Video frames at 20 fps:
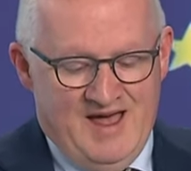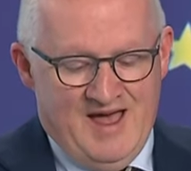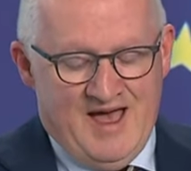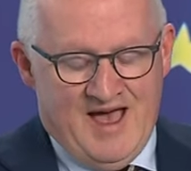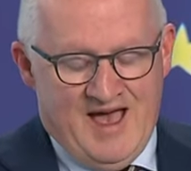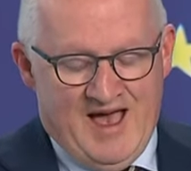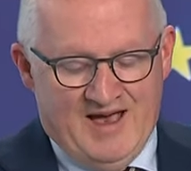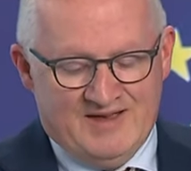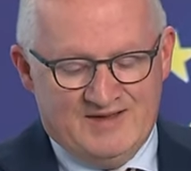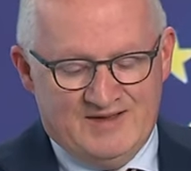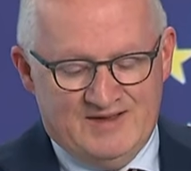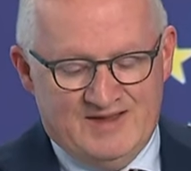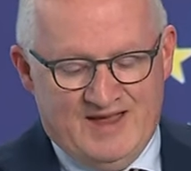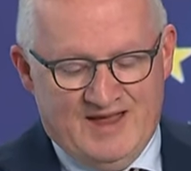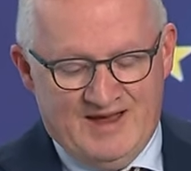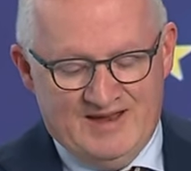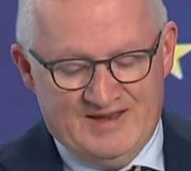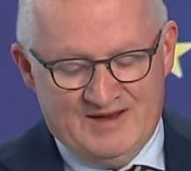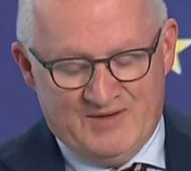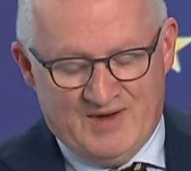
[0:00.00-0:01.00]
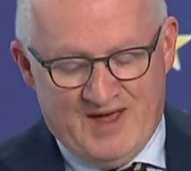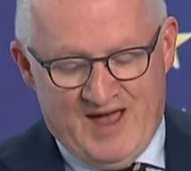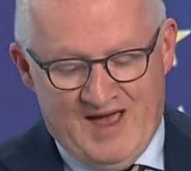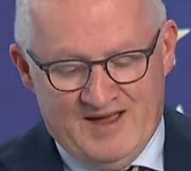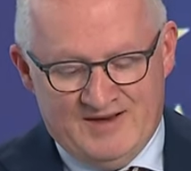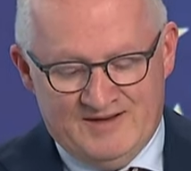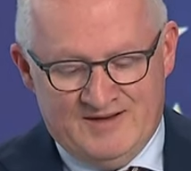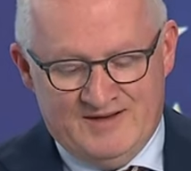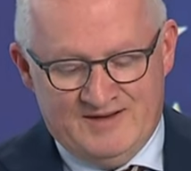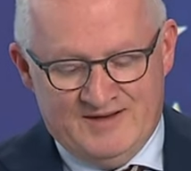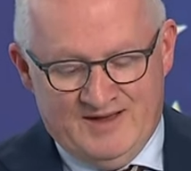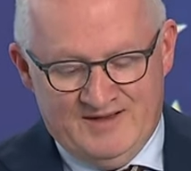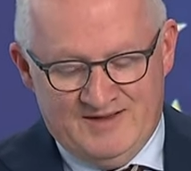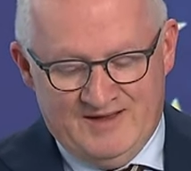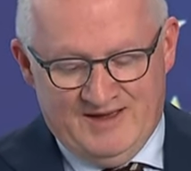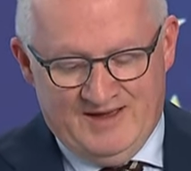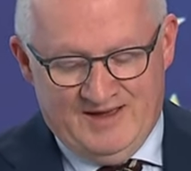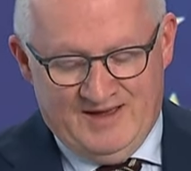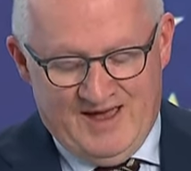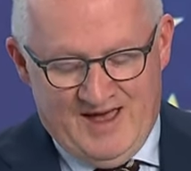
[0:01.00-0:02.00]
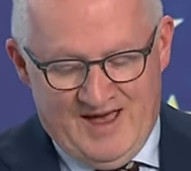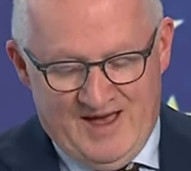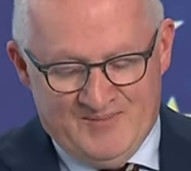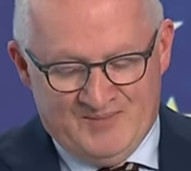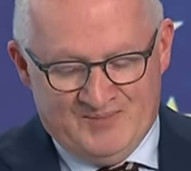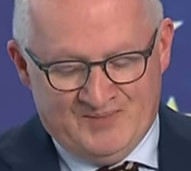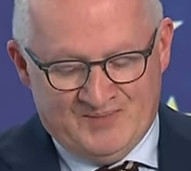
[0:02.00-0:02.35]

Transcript: has to take into account the